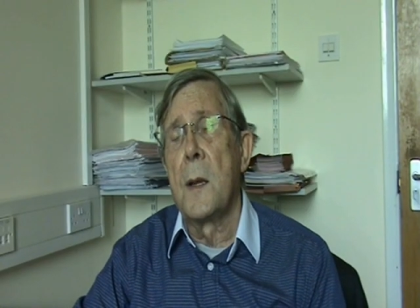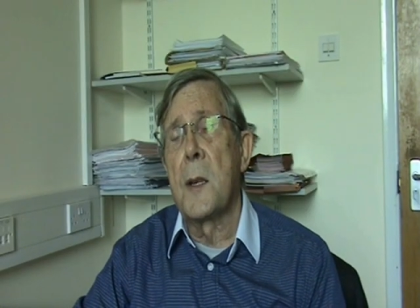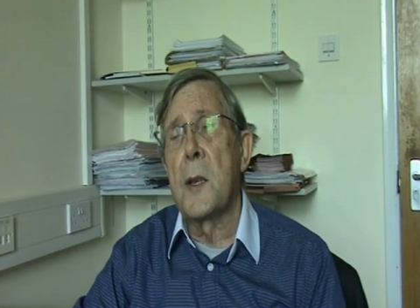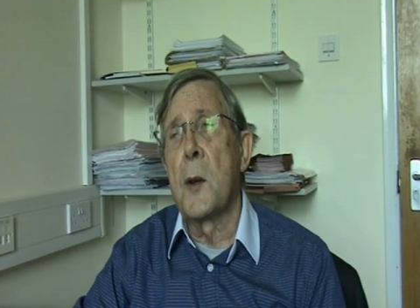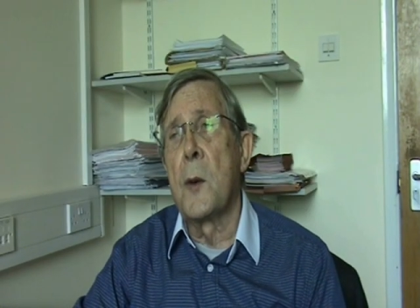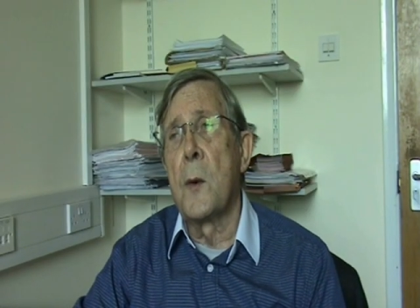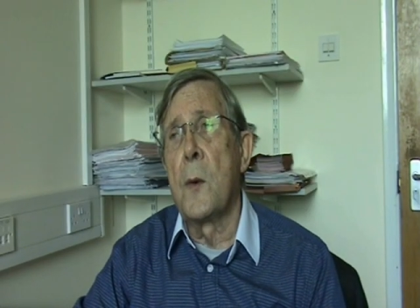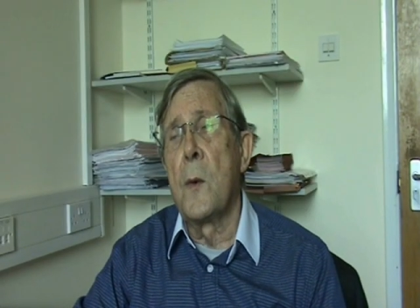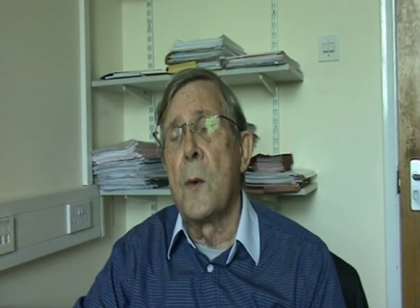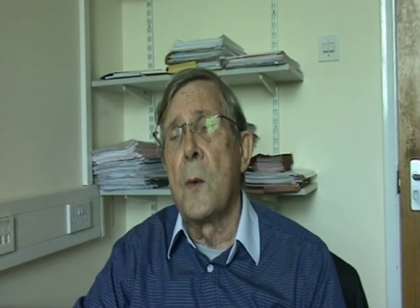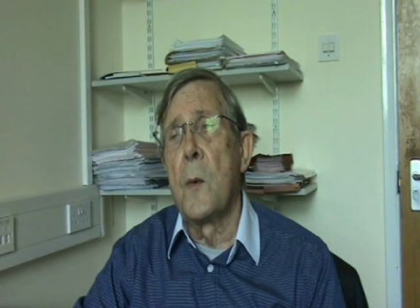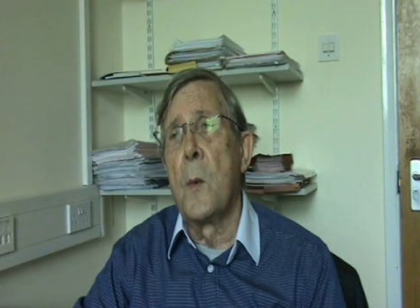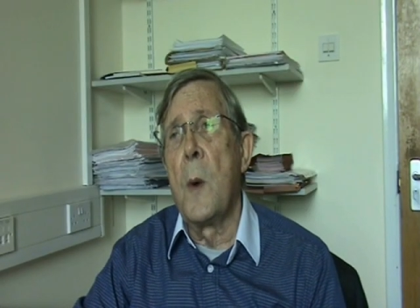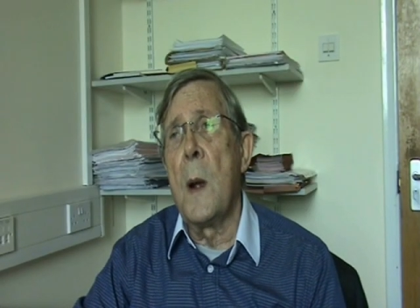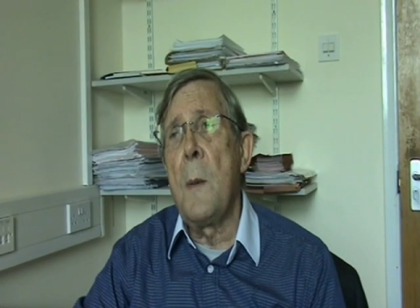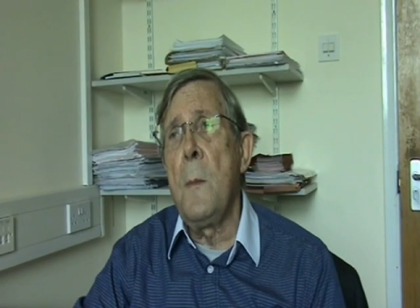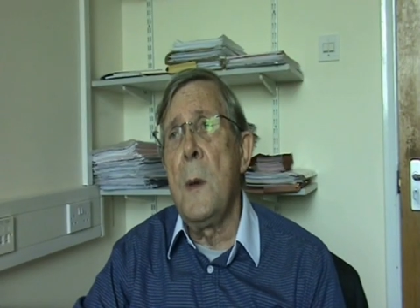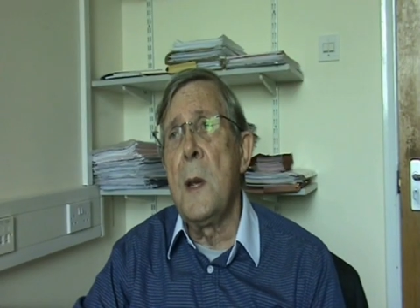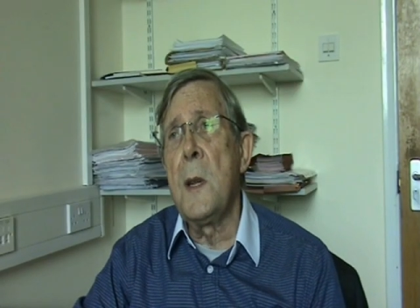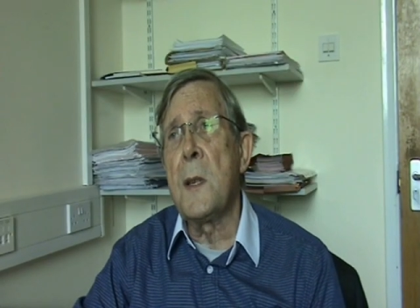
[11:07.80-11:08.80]
So
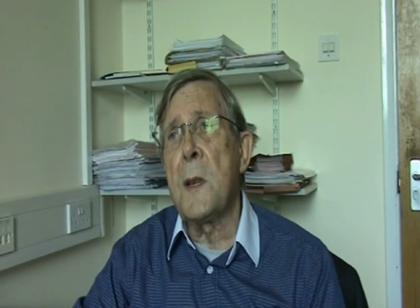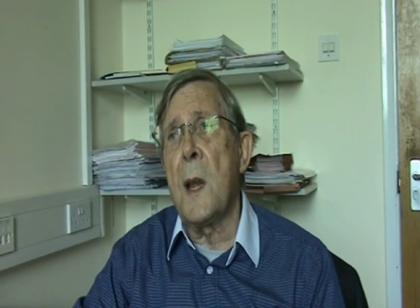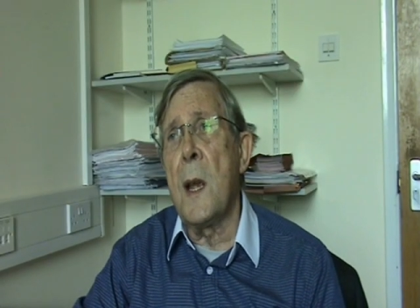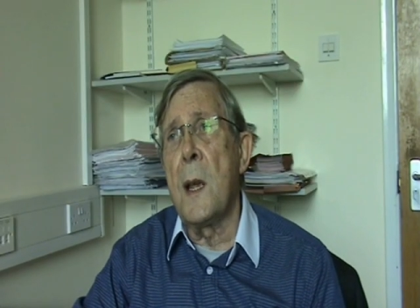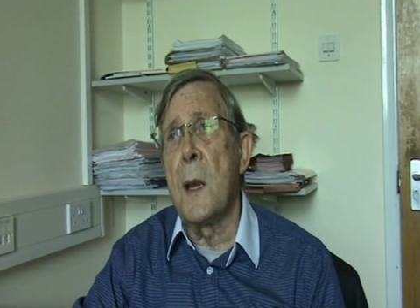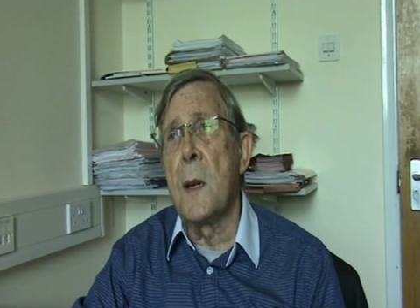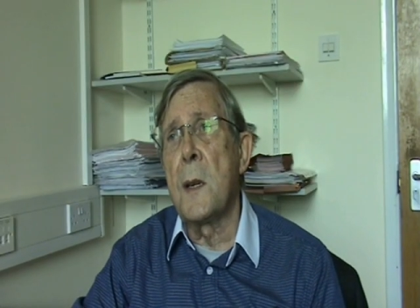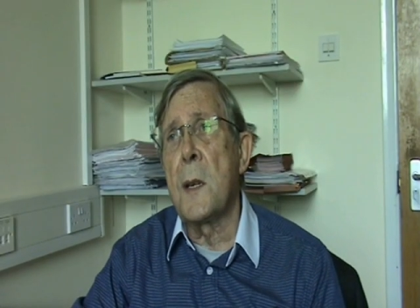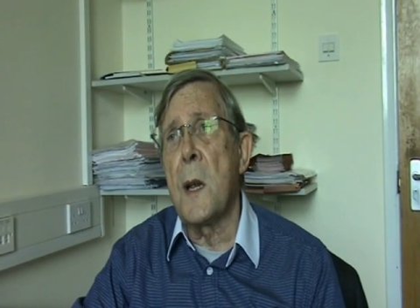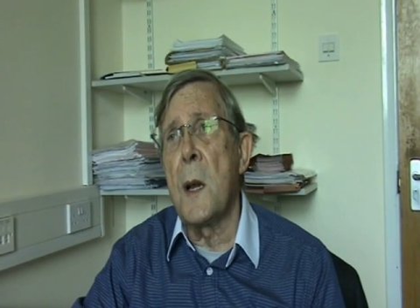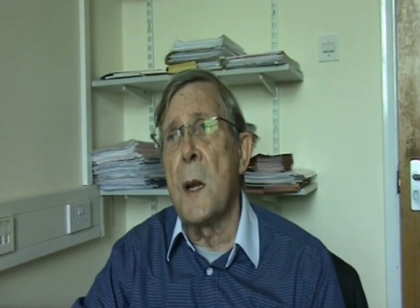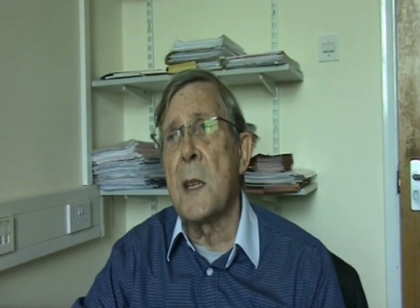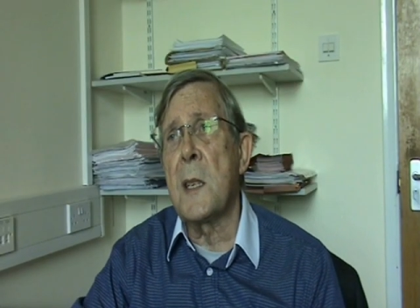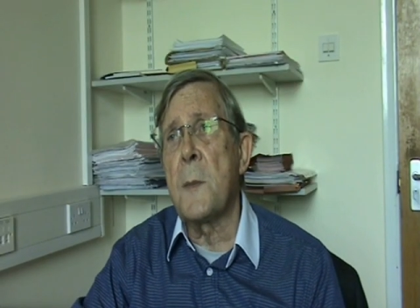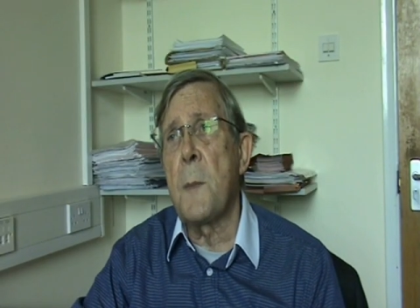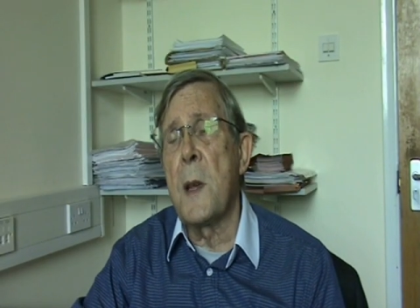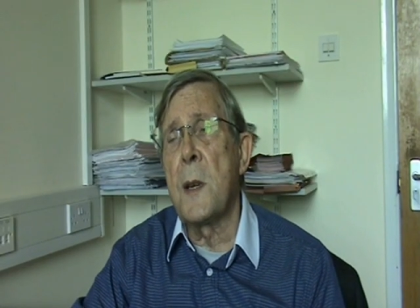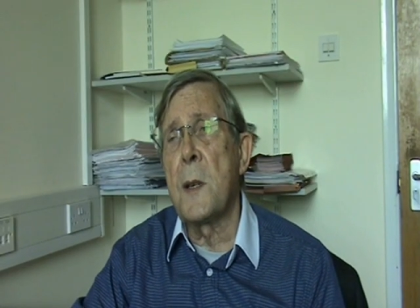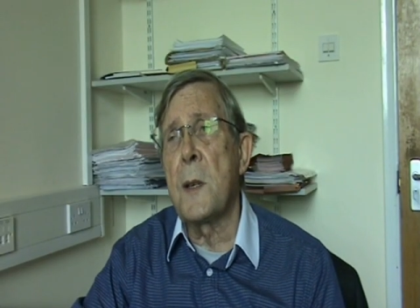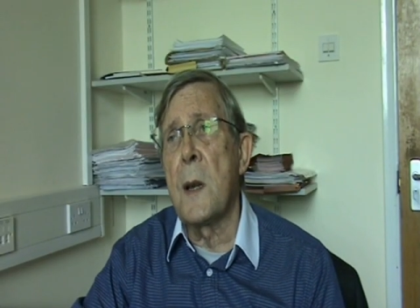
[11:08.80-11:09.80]
when we say in
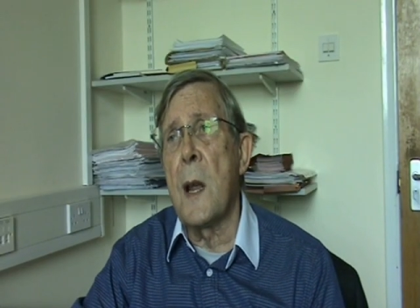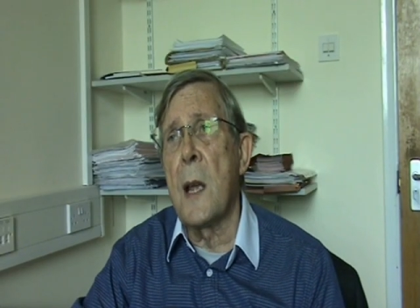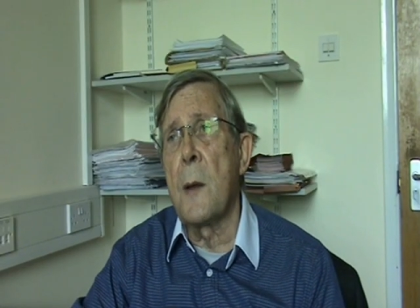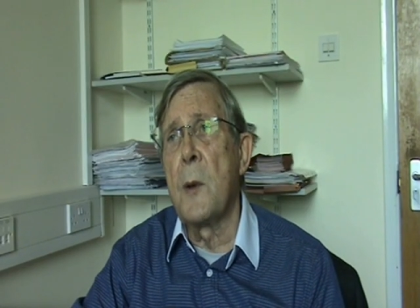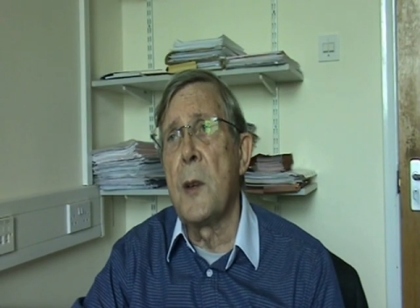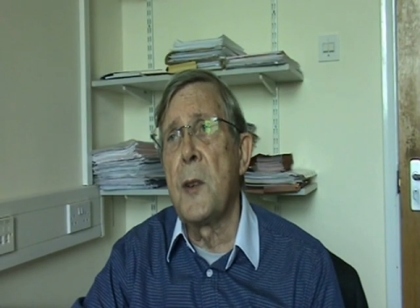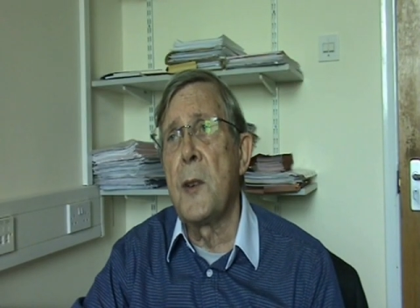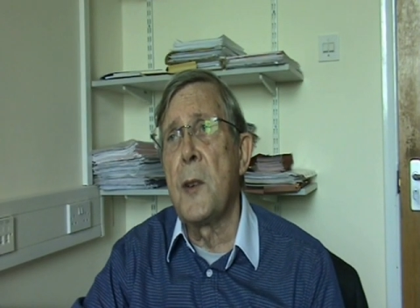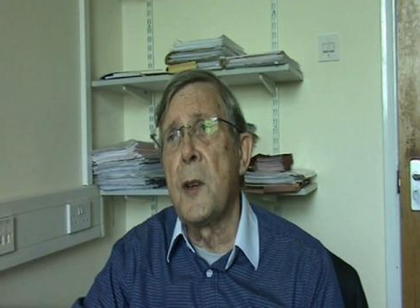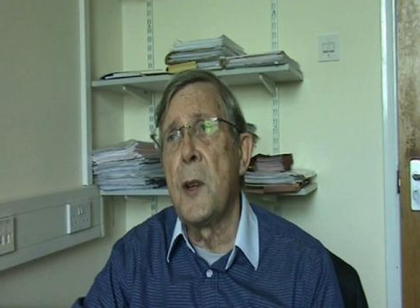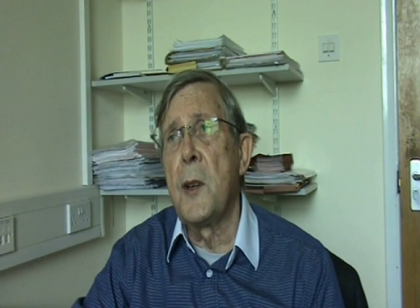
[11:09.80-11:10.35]
task-based language